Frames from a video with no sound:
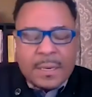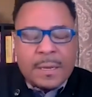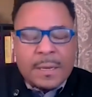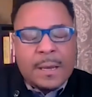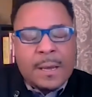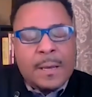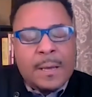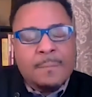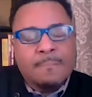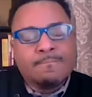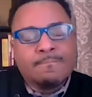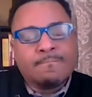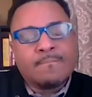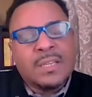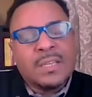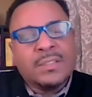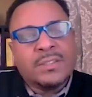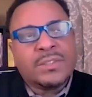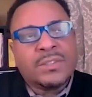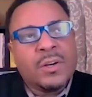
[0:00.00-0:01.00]

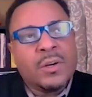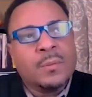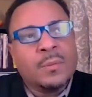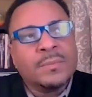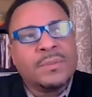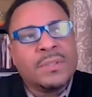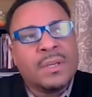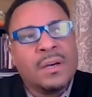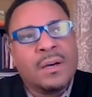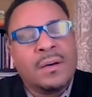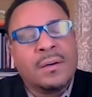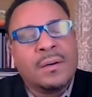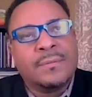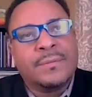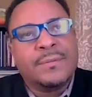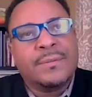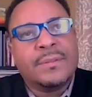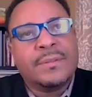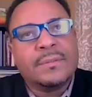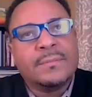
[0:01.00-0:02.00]
In terms
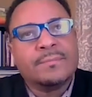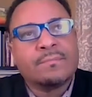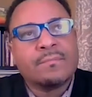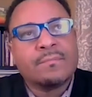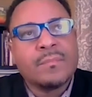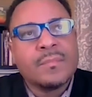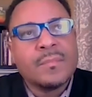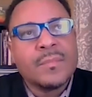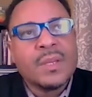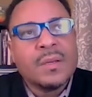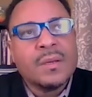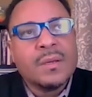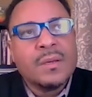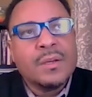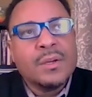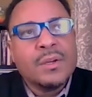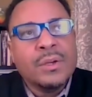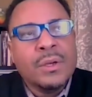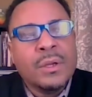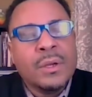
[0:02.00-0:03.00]
of,
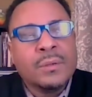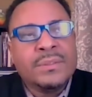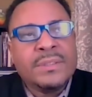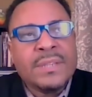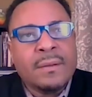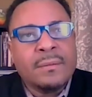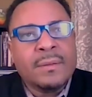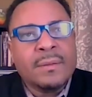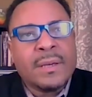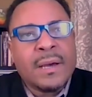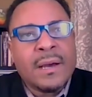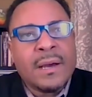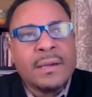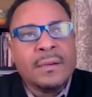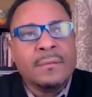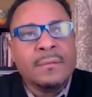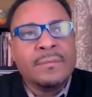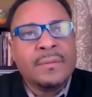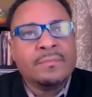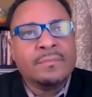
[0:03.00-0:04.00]
kind
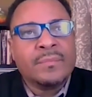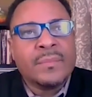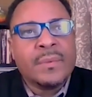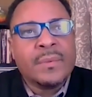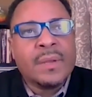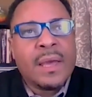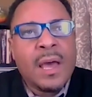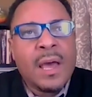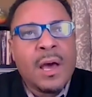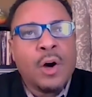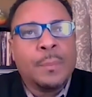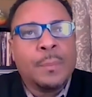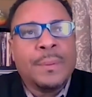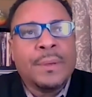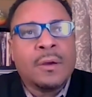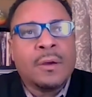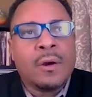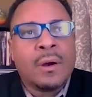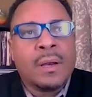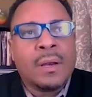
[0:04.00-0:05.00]
of
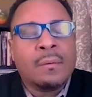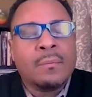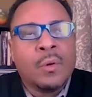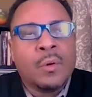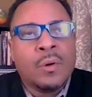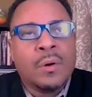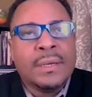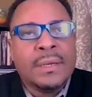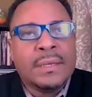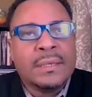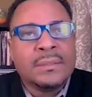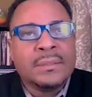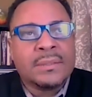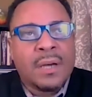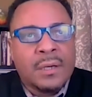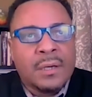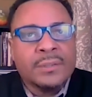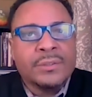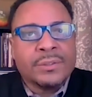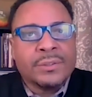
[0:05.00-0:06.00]
helping our audience
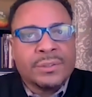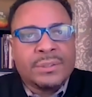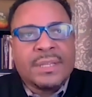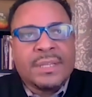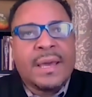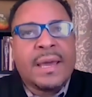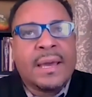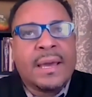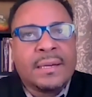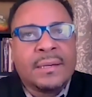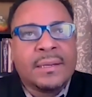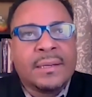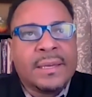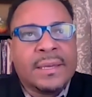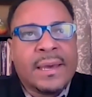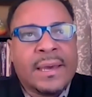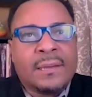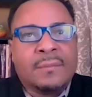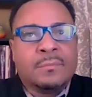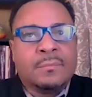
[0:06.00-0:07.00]
understand, and
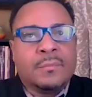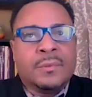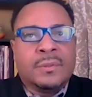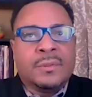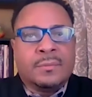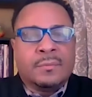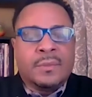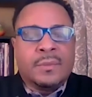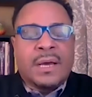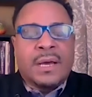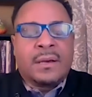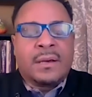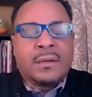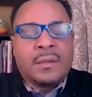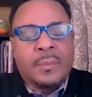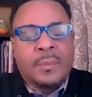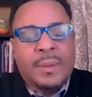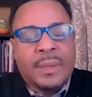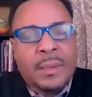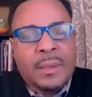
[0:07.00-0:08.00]
again, we're not
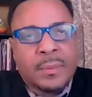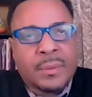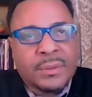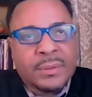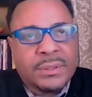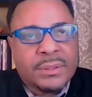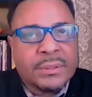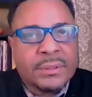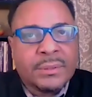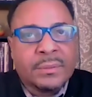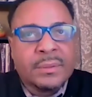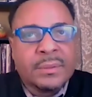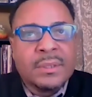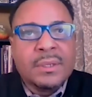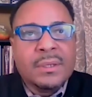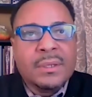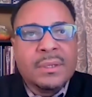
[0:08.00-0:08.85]
going to be able to